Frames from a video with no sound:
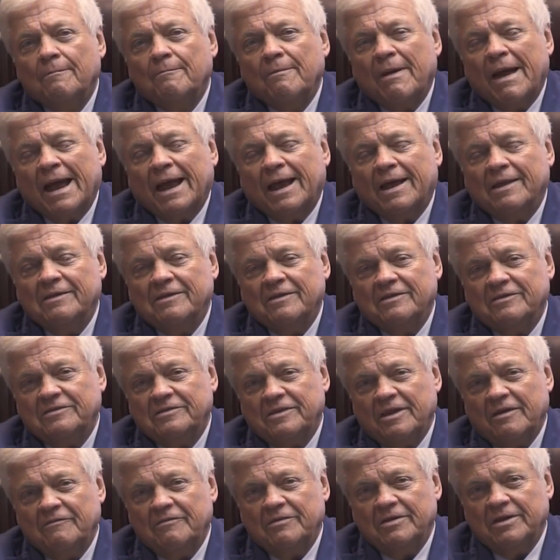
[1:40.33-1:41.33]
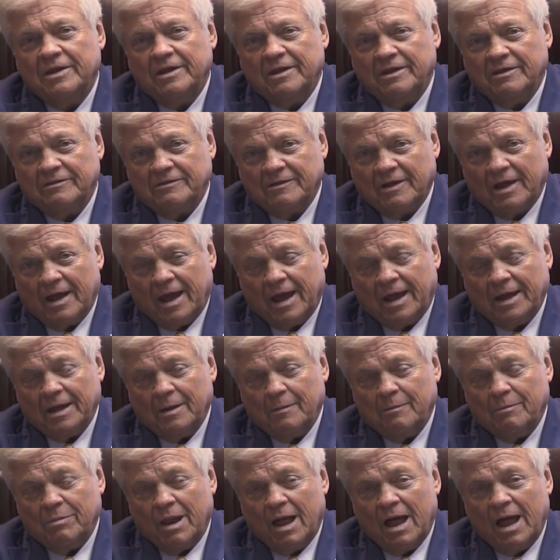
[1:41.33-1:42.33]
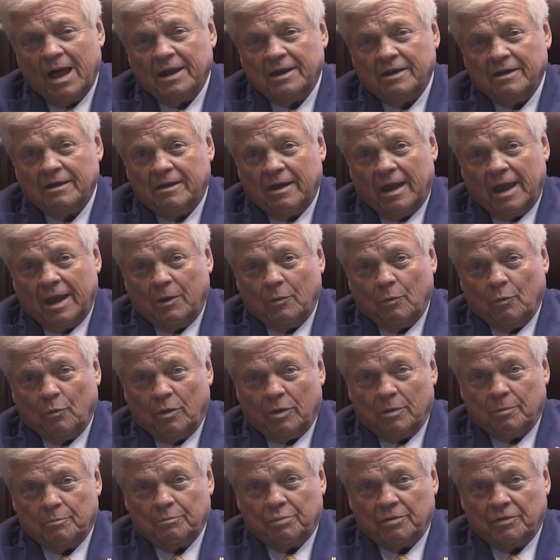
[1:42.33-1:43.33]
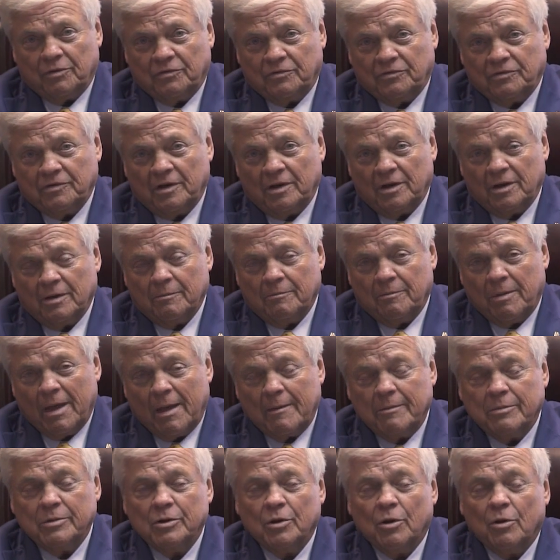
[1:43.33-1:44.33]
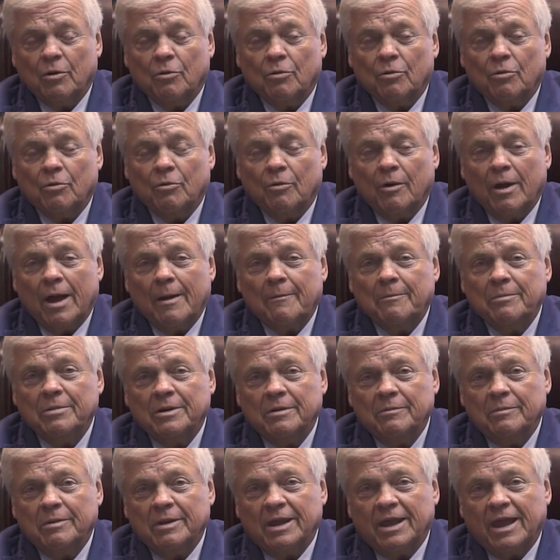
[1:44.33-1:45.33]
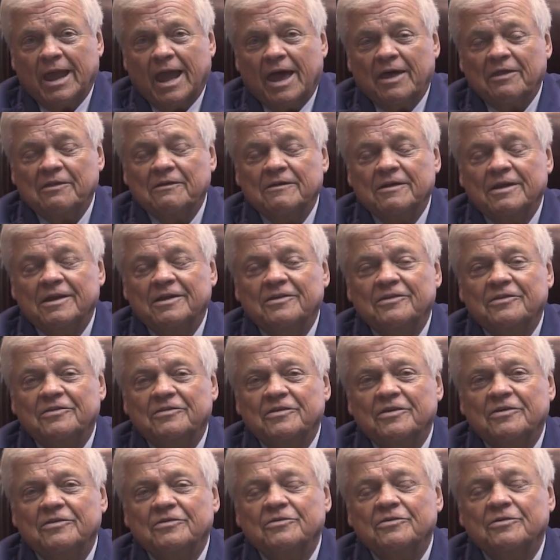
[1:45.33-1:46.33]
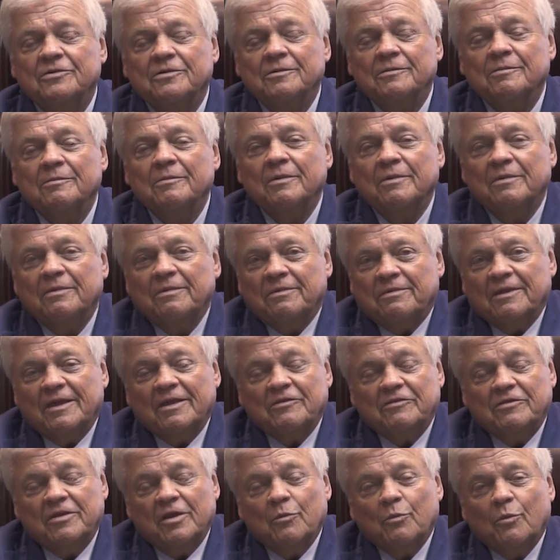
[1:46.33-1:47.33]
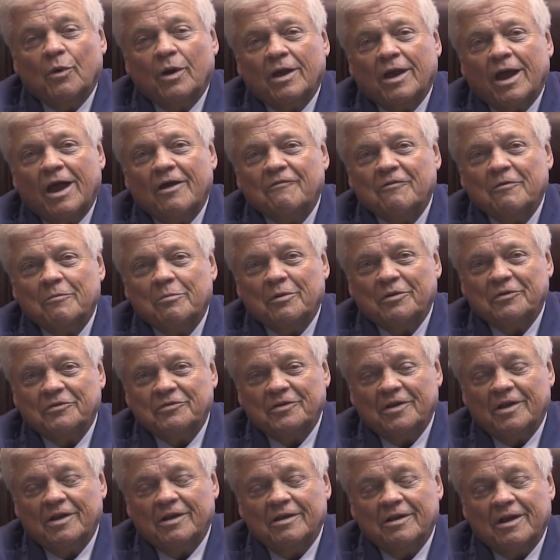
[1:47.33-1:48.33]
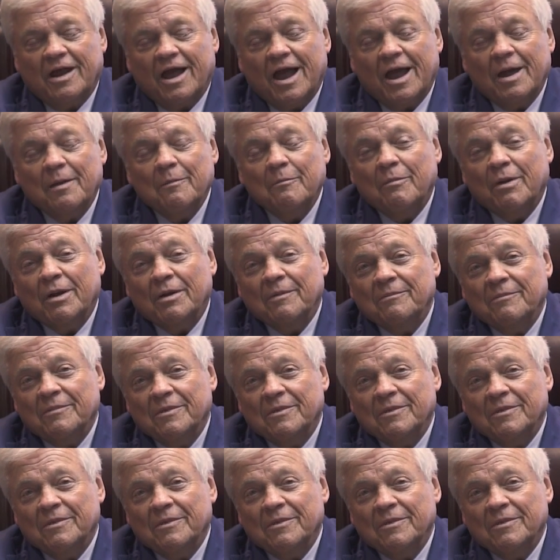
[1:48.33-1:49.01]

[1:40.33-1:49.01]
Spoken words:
back in the 70s, I had a blind date with Priscilla Babineau, who happened to be Kathleen's sister. Things didn't work out for Priscilla and I, but